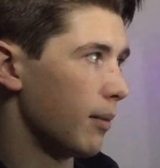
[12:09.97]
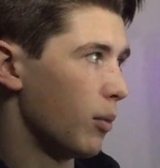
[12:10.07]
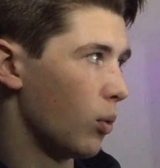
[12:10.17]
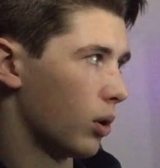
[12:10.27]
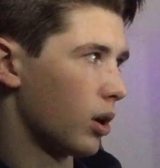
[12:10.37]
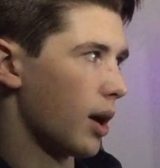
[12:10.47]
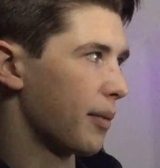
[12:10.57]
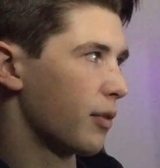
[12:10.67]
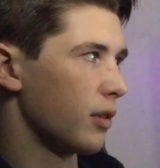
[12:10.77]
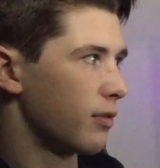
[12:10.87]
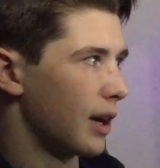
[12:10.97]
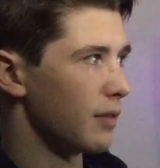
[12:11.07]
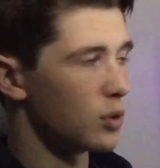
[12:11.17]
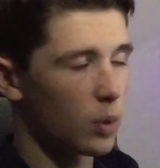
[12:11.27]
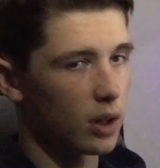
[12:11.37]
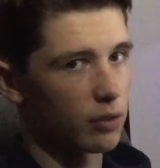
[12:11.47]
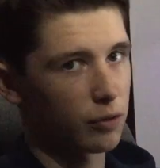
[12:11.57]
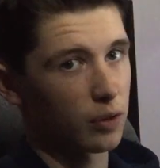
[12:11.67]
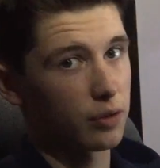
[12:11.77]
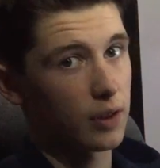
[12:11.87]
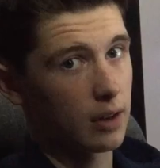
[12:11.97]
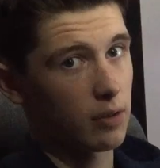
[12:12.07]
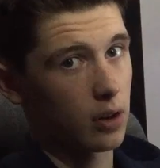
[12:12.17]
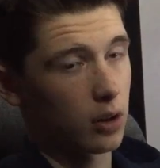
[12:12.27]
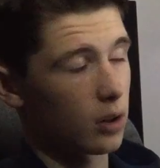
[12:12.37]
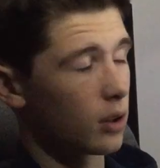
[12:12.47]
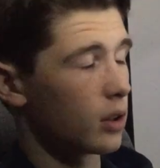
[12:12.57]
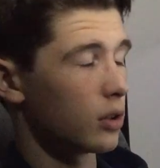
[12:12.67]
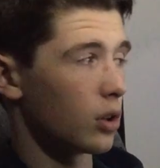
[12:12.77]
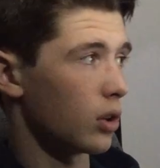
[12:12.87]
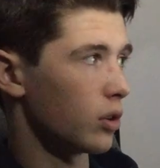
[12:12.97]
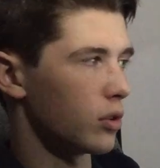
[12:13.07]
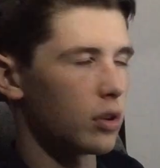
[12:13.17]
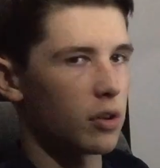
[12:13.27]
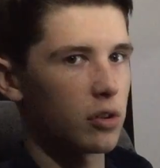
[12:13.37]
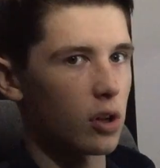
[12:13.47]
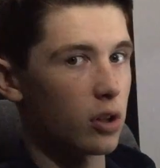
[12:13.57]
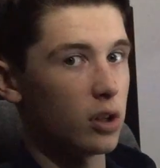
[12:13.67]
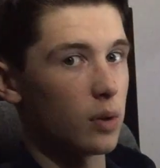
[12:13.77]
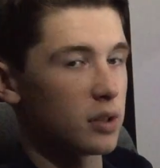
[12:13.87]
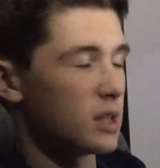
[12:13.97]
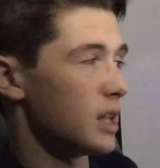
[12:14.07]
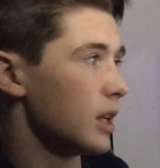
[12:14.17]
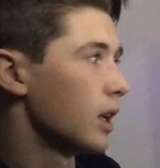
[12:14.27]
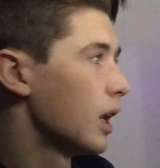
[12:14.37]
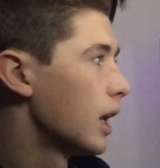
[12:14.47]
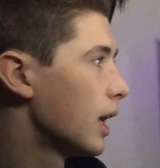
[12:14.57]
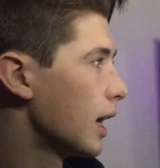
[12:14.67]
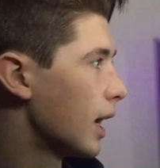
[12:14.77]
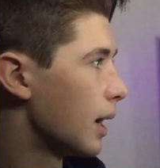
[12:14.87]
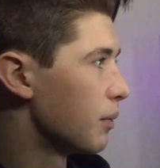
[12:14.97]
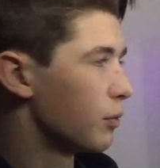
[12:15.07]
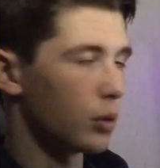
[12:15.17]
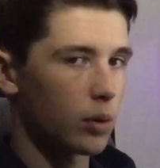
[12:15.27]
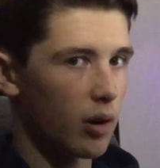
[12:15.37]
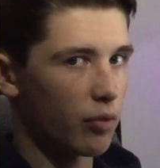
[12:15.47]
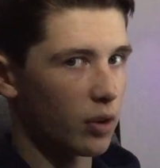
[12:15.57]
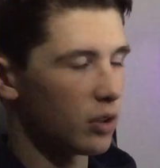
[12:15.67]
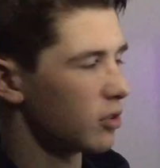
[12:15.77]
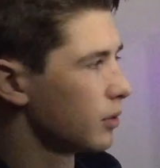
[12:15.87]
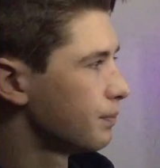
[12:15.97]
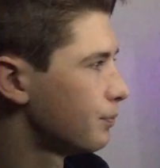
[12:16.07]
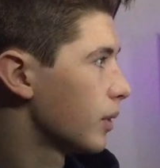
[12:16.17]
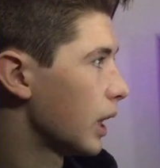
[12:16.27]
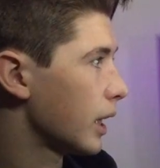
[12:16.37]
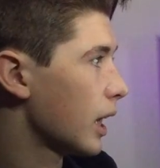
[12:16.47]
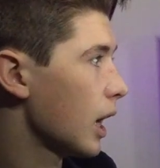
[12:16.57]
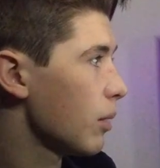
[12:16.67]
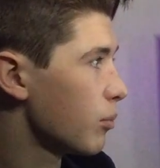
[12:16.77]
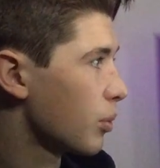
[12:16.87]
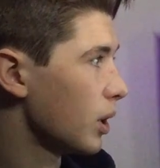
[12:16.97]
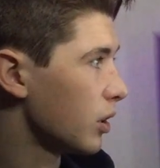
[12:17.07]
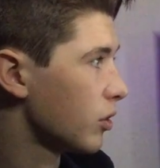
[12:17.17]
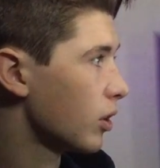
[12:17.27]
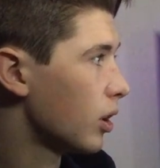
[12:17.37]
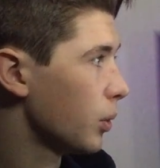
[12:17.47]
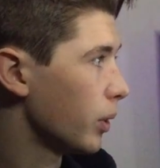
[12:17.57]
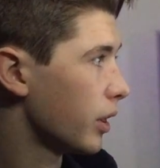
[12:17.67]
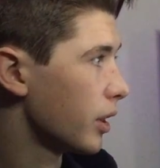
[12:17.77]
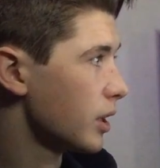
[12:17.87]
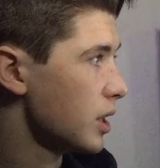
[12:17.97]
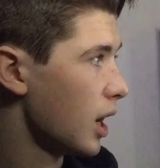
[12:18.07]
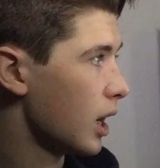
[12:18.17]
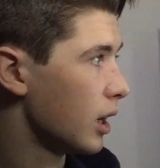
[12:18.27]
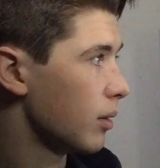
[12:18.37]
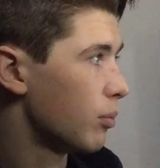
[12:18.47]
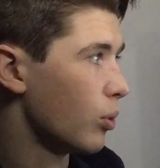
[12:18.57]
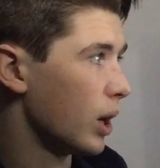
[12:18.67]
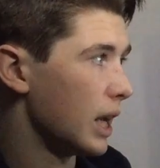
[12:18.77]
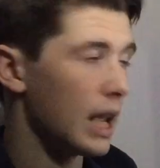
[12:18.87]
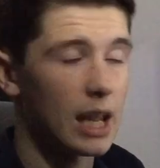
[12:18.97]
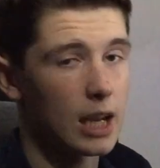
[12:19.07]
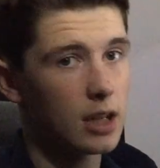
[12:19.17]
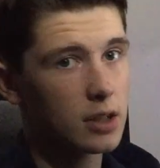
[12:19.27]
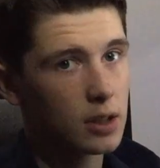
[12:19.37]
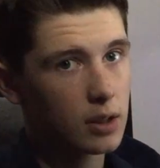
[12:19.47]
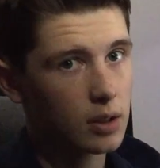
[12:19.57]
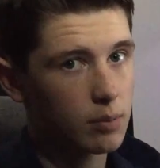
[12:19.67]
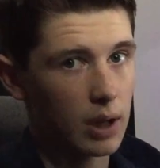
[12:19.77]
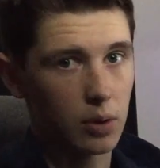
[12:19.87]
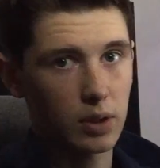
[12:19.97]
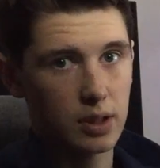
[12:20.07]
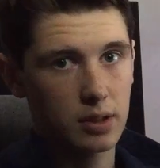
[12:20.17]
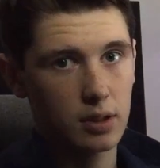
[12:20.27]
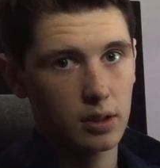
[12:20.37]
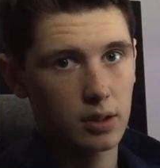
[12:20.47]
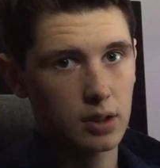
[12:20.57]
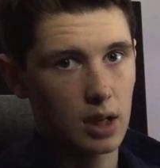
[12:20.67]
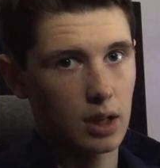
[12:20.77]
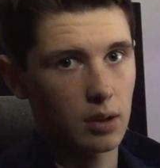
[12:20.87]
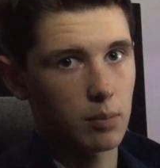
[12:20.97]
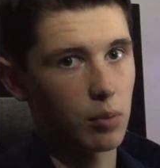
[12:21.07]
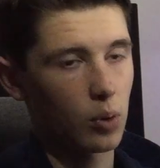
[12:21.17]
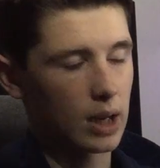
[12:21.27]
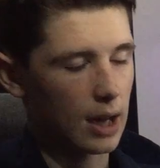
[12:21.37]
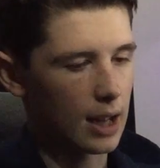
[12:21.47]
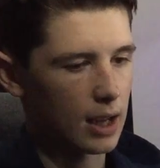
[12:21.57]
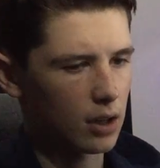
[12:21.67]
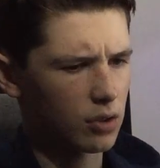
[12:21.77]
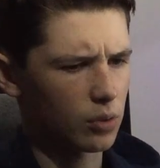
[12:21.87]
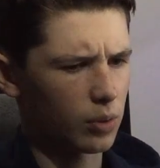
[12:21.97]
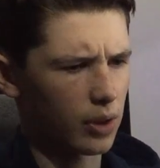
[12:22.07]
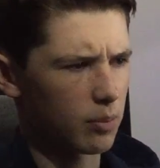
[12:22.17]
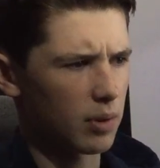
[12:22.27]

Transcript: or opt for the 512 for $500. This is all in USD for reference. It came pre-installed with 10.8, macOS 10.8, so what would that